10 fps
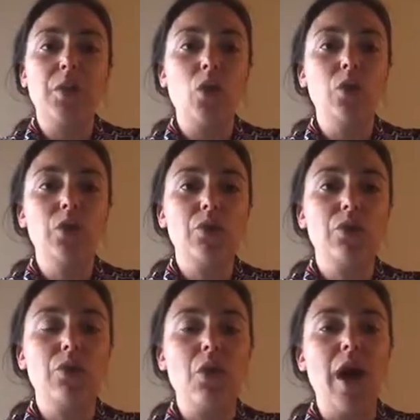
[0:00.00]
but also
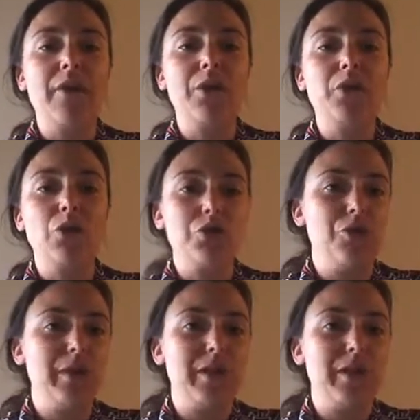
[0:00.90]
through other social